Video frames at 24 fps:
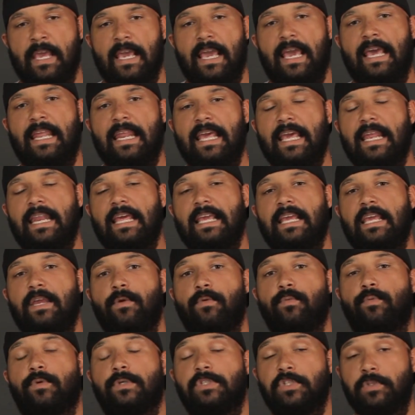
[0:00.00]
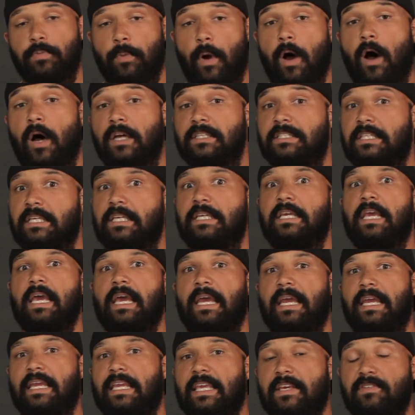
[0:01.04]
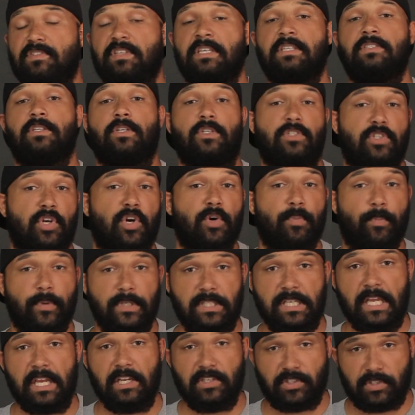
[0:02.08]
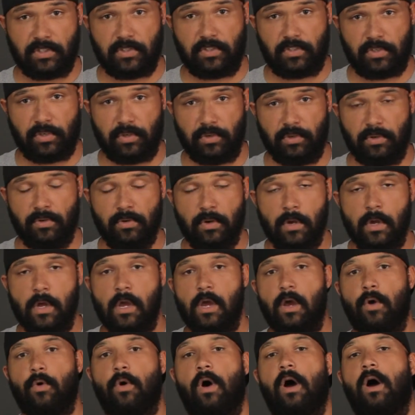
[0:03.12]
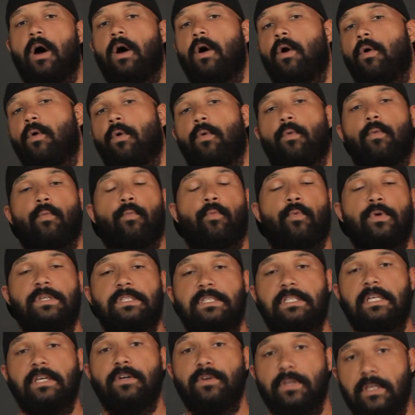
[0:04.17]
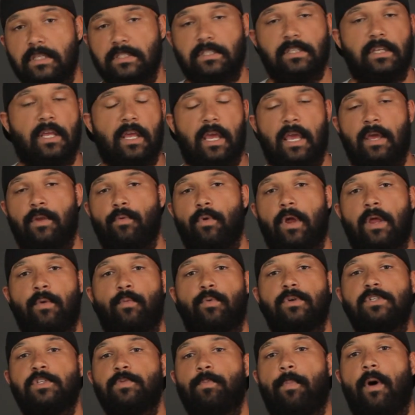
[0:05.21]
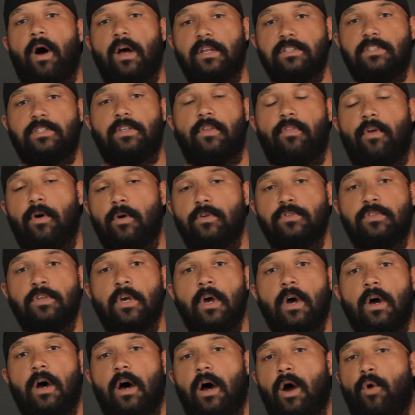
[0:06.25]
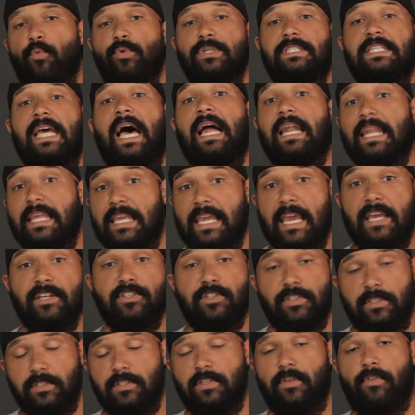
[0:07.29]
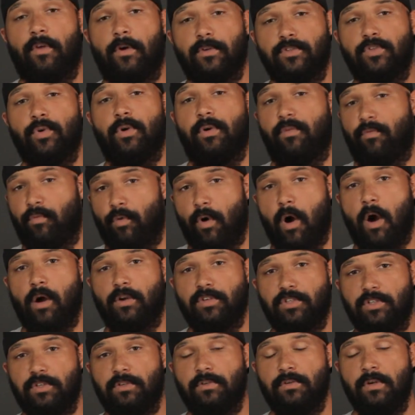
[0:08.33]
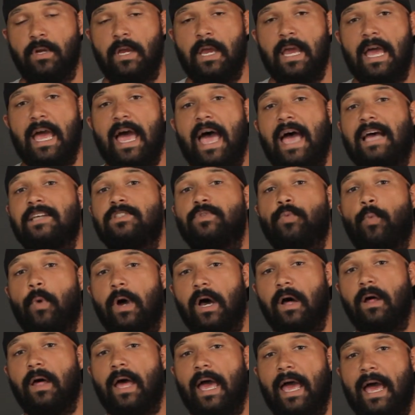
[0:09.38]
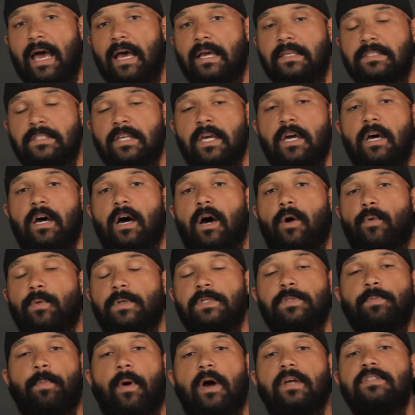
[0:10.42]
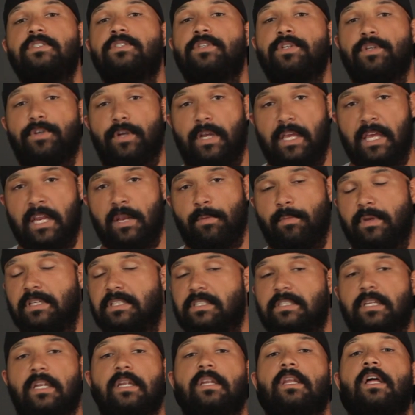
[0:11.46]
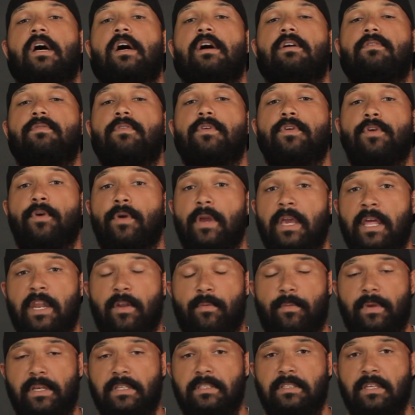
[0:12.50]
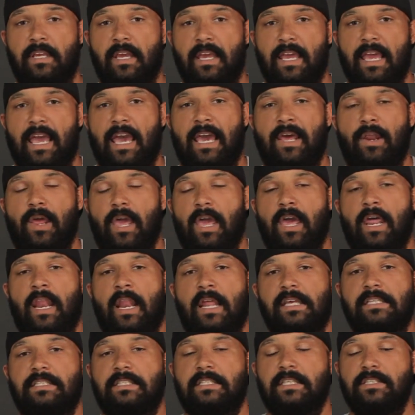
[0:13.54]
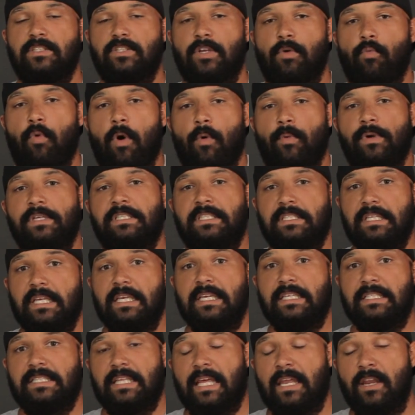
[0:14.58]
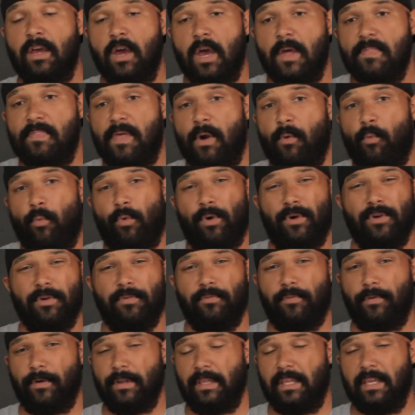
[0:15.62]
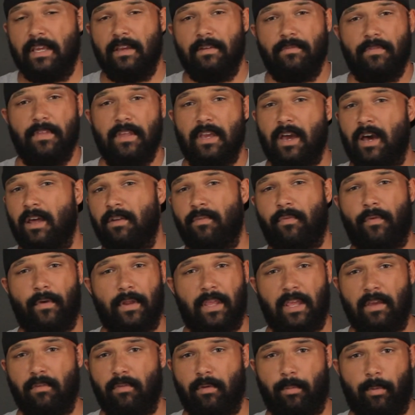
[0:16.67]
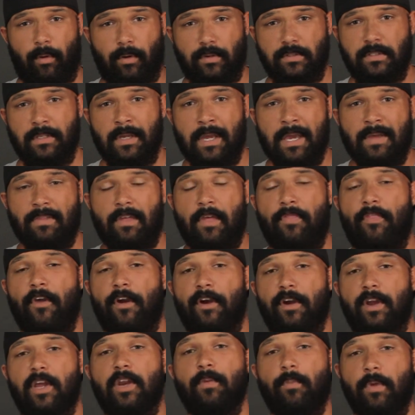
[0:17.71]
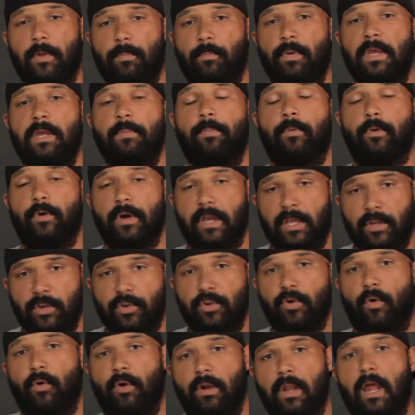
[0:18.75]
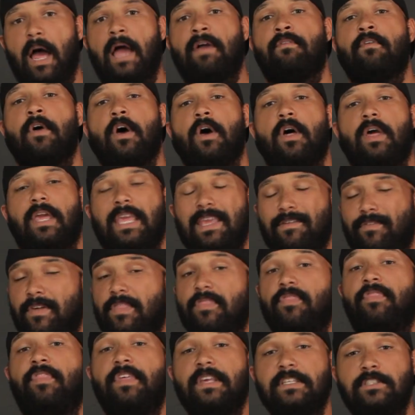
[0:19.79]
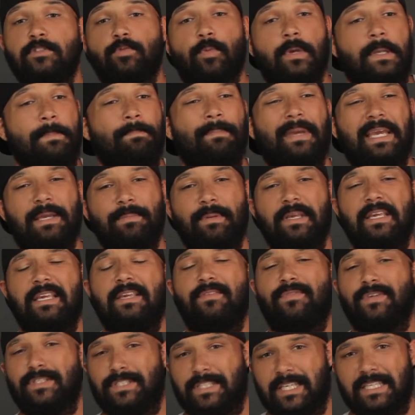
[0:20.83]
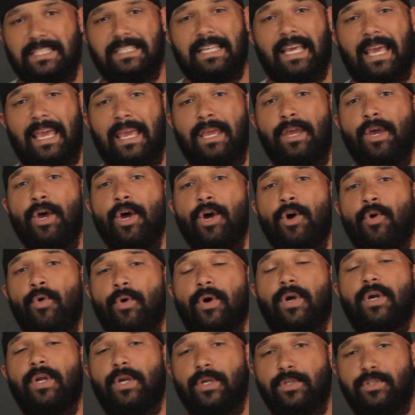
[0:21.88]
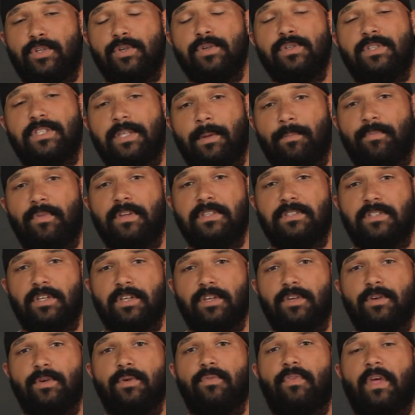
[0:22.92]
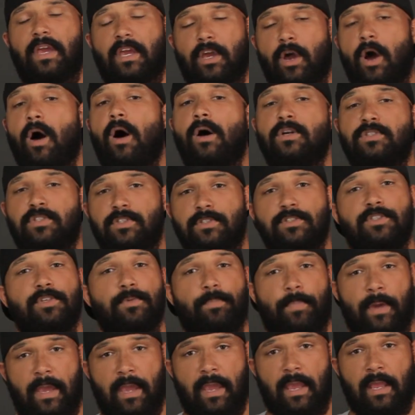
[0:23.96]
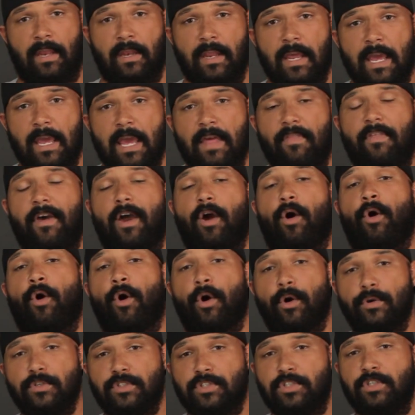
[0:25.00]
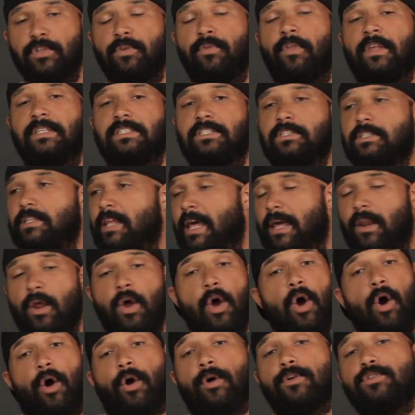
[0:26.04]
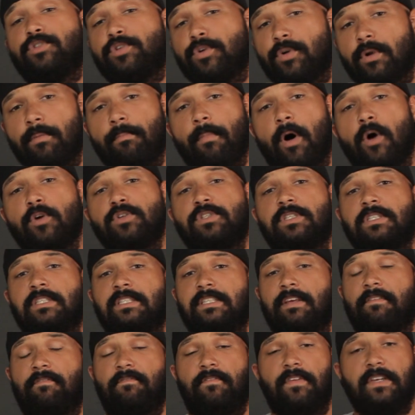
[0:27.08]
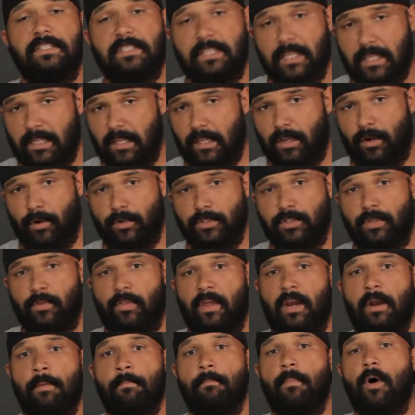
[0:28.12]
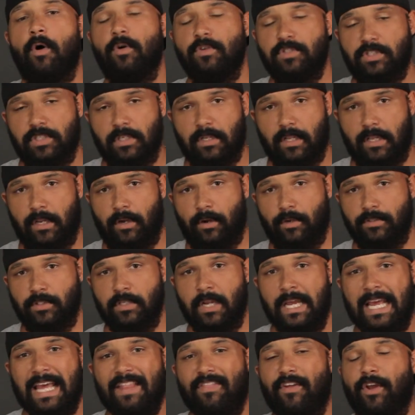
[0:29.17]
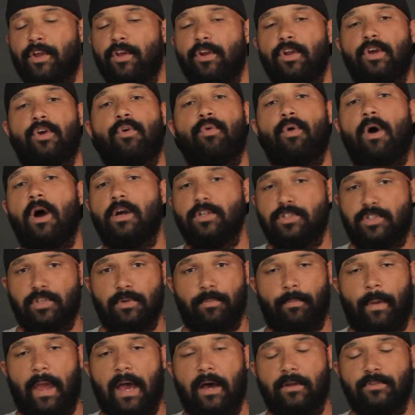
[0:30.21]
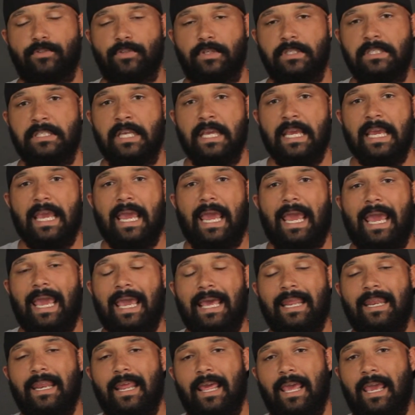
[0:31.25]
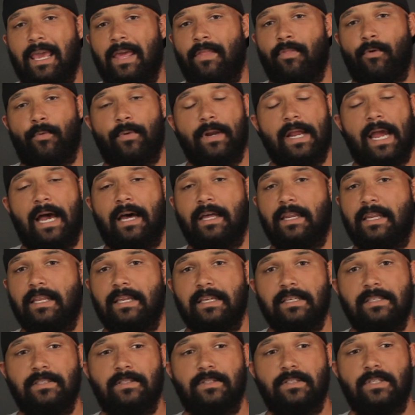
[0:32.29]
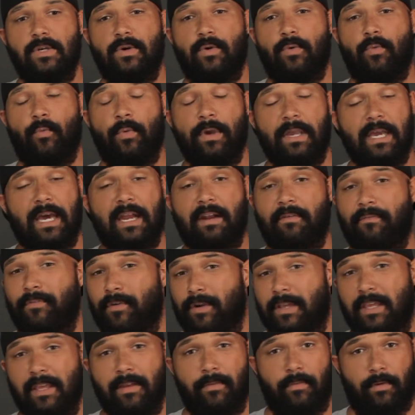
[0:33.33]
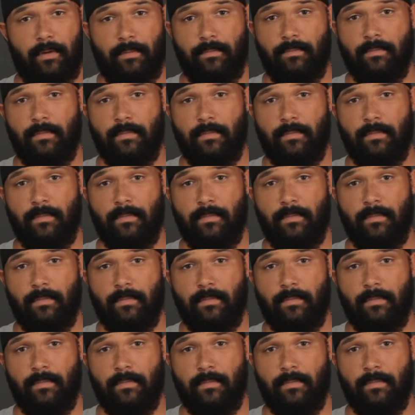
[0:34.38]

And in it he responds, he gives his interpretation to resilience and response to those retaliation to those who have wronged you, as well as a response to your enemies, to love your enemies. And essentially what we see is that we're to forgive the unforgivables. That there are going to be people in your life, even this week, maybe even today, who are going to do something to you that causes you pain, that hurts you, that hurts your emotions, that physically hurts you, that emotionally hurts you. They're going to cross your boundaries. And the reality is, we got to forgive them.